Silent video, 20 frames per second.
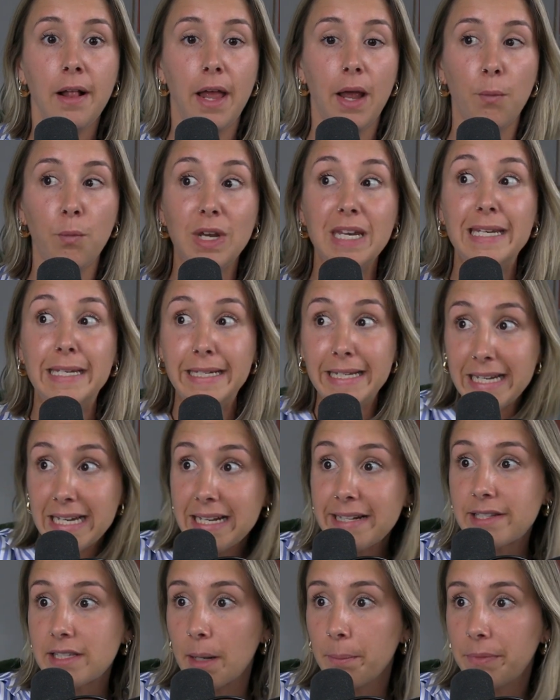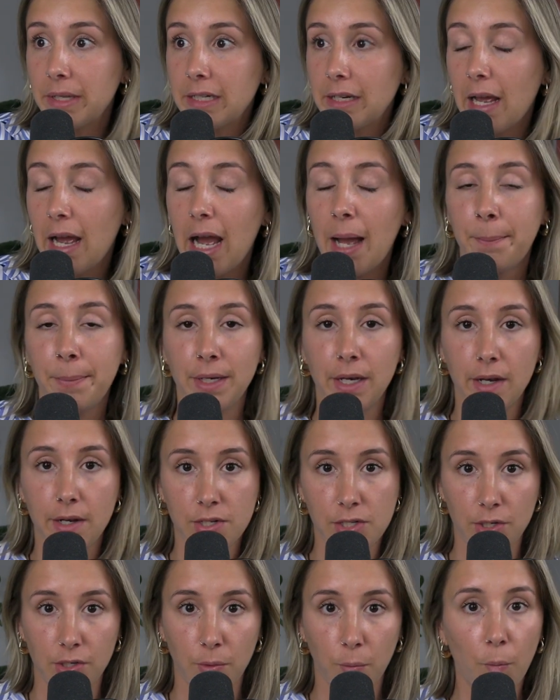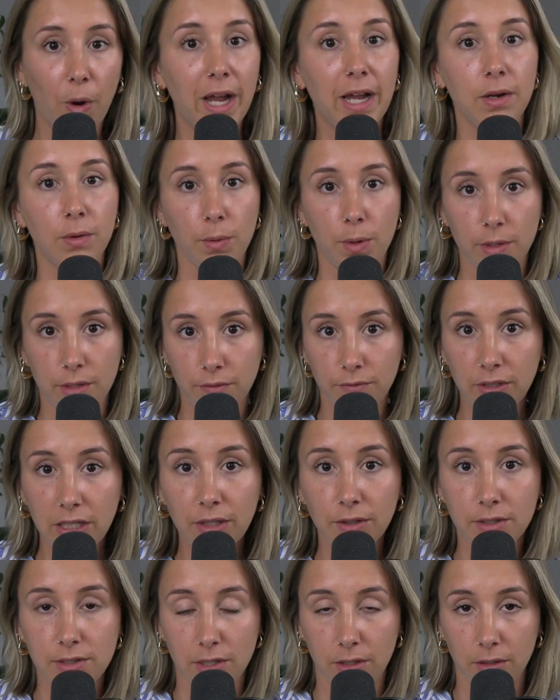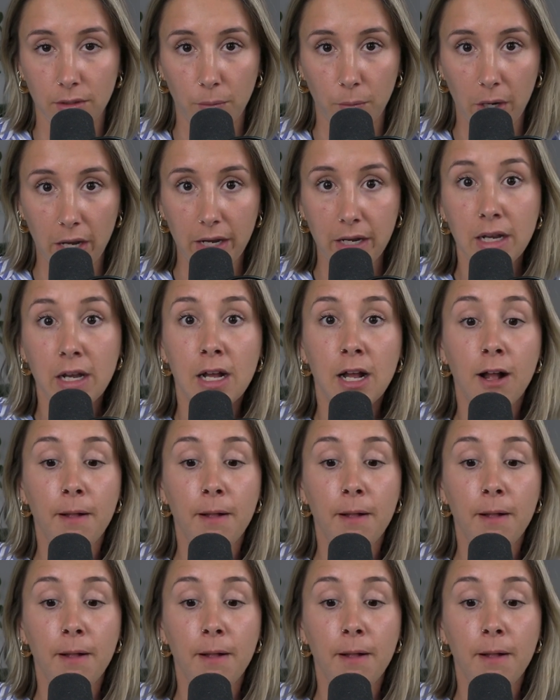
and we need something to happen in a certain way in order to feel a certain way.